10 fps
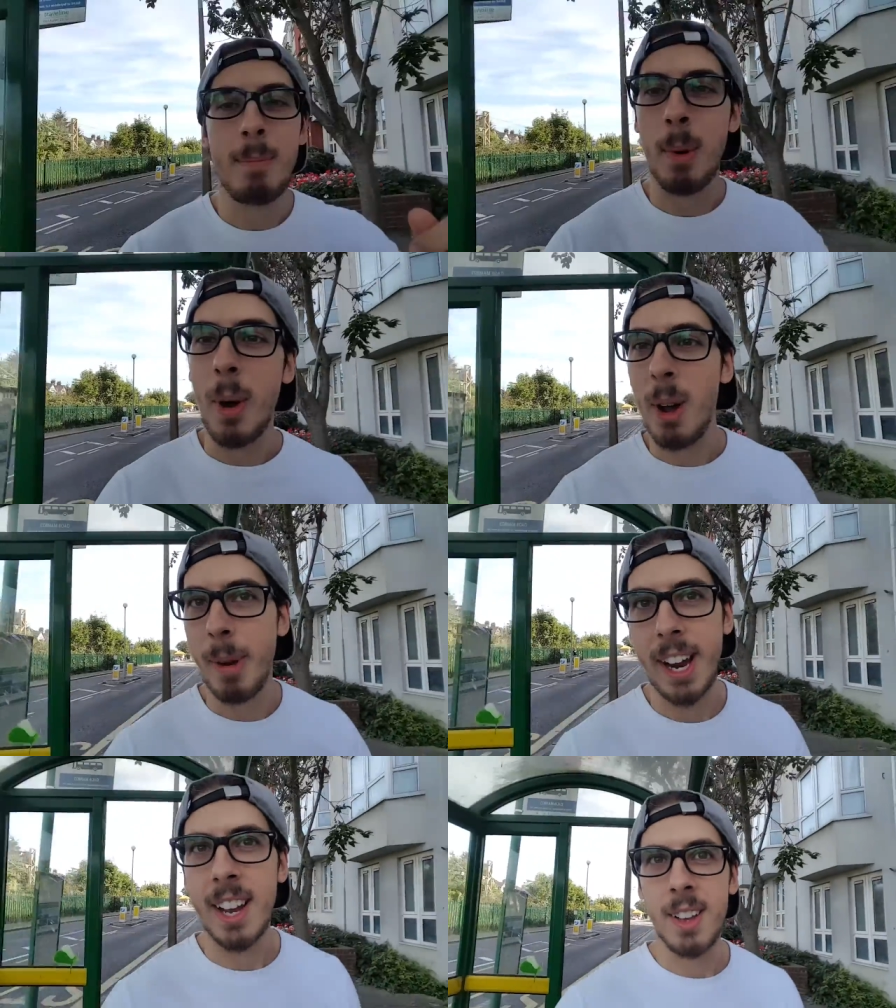But we are
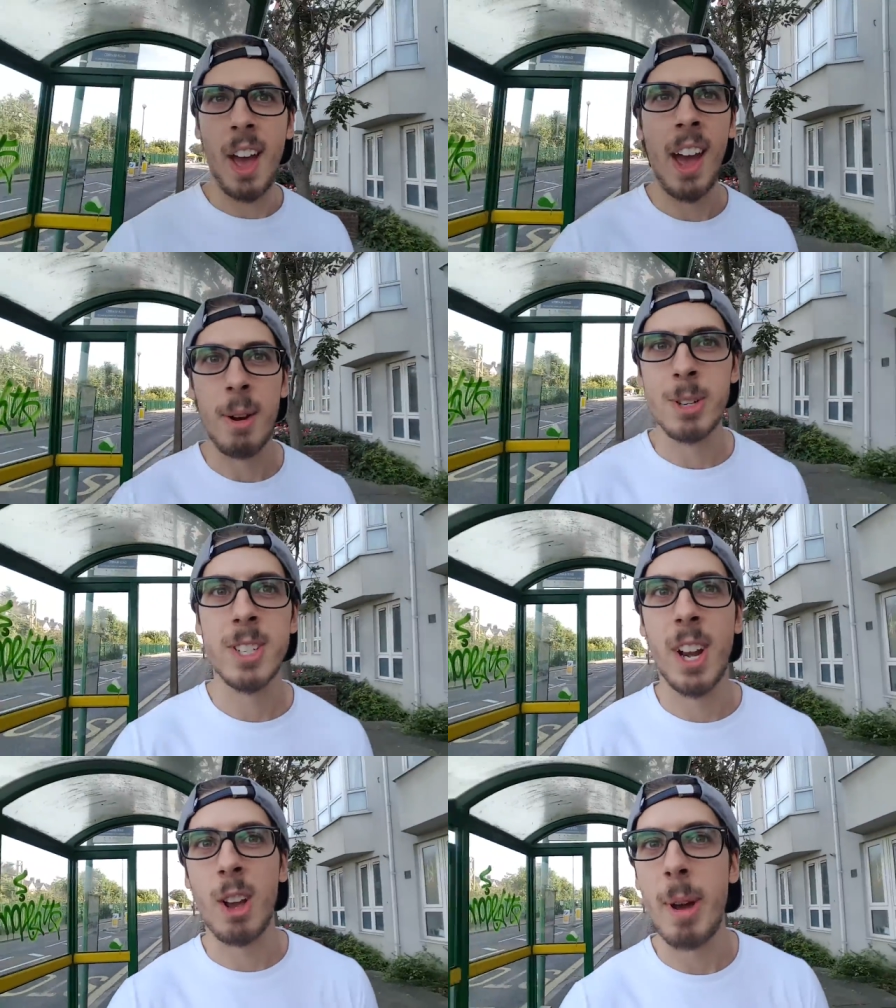back. Uh, we're just
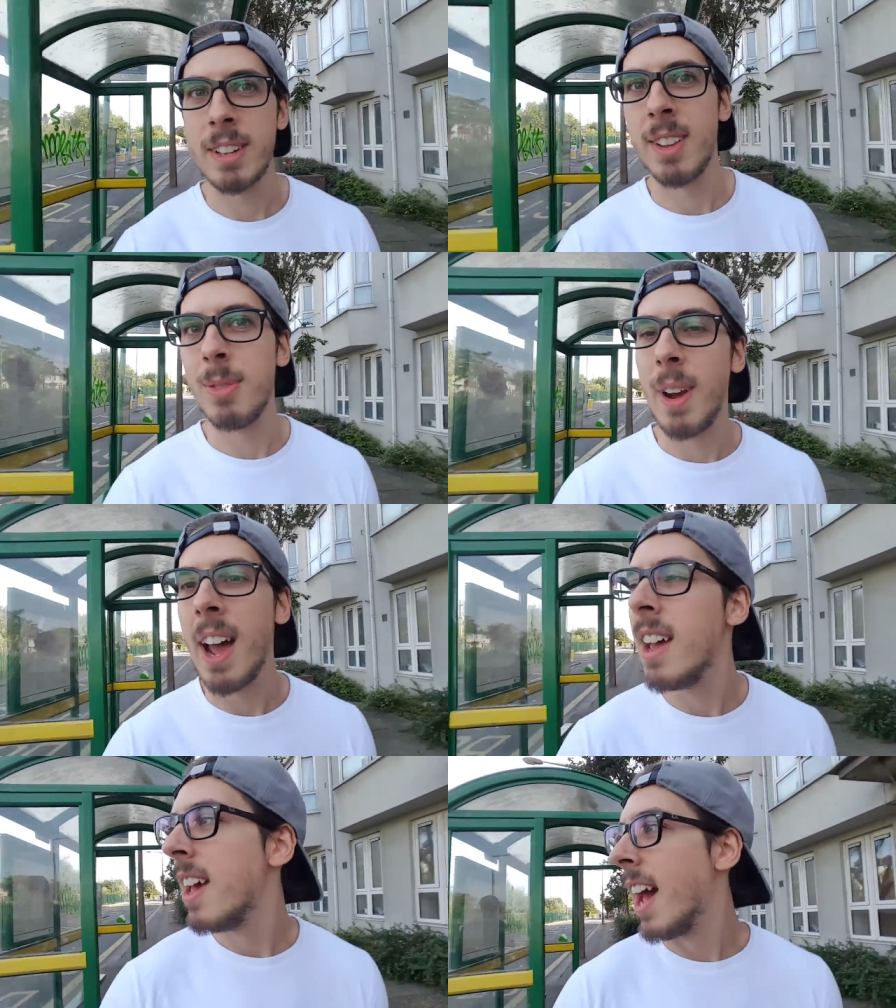going to go back to the flat
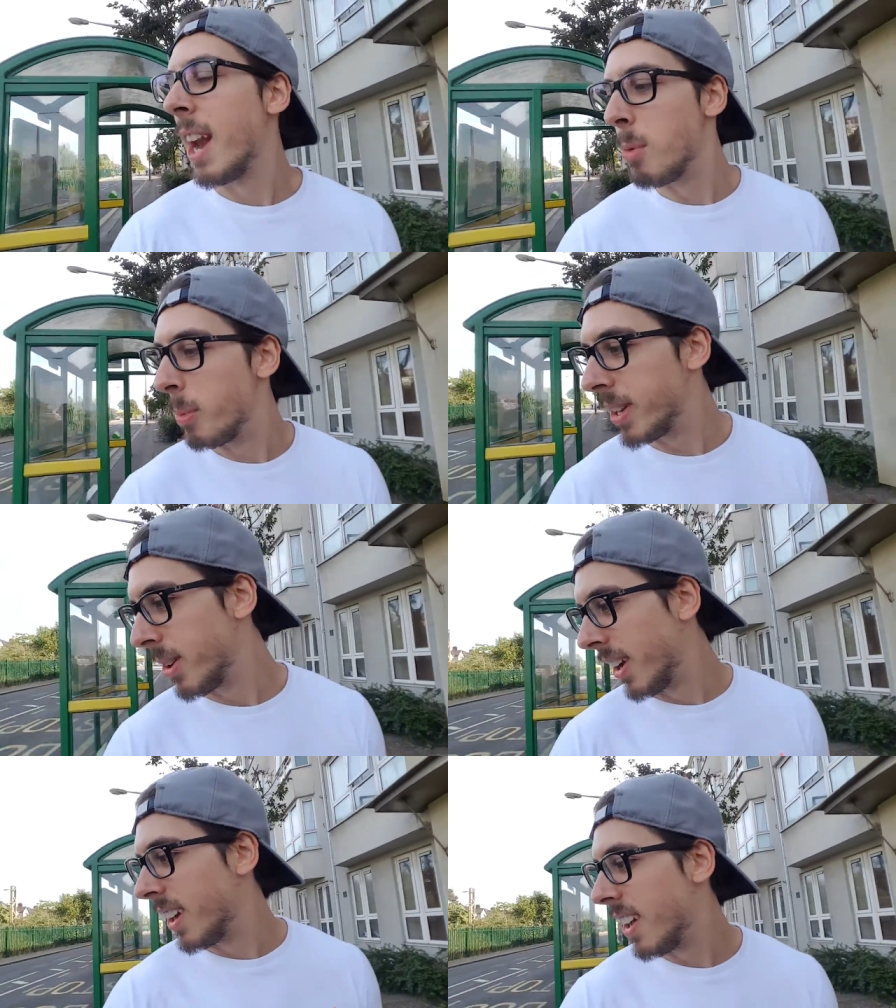and then we'll be
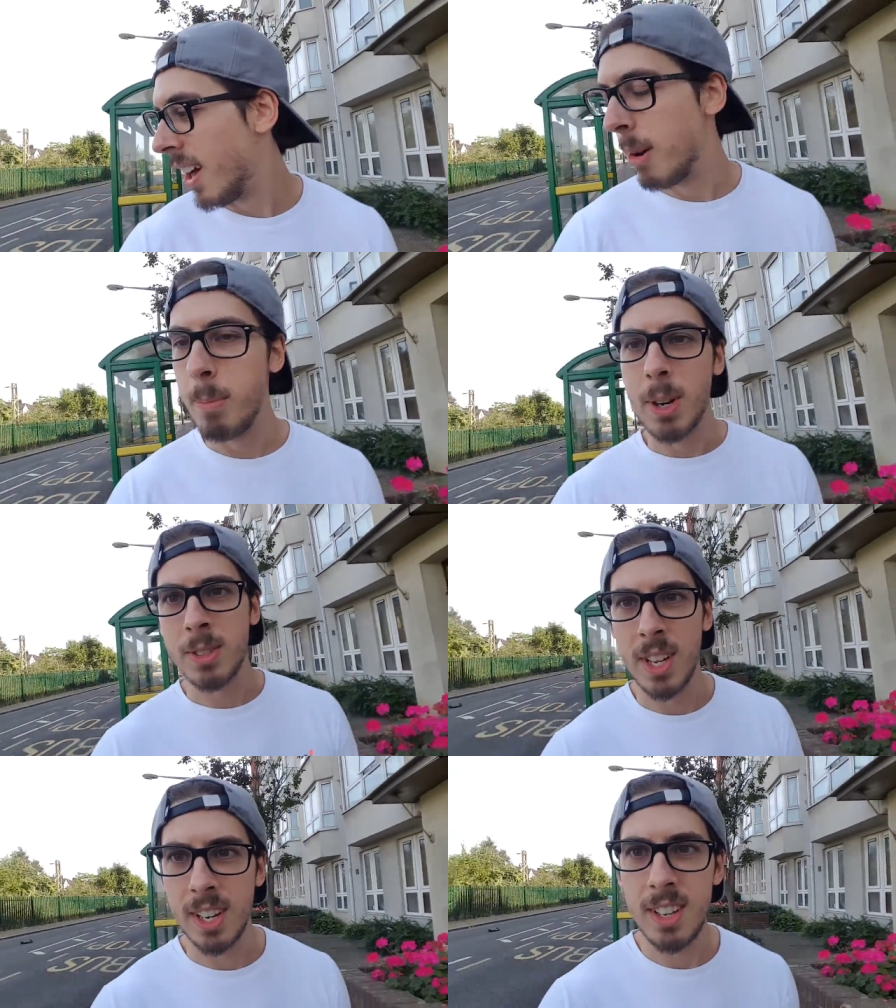doing an
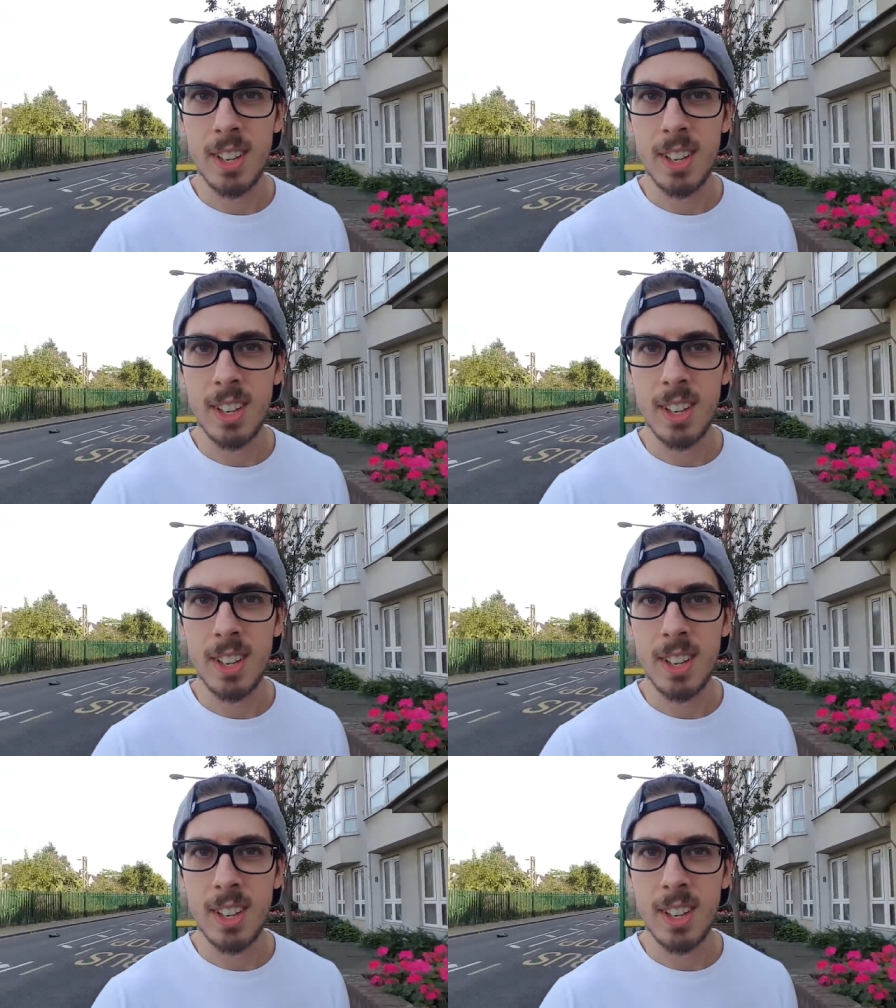unboxing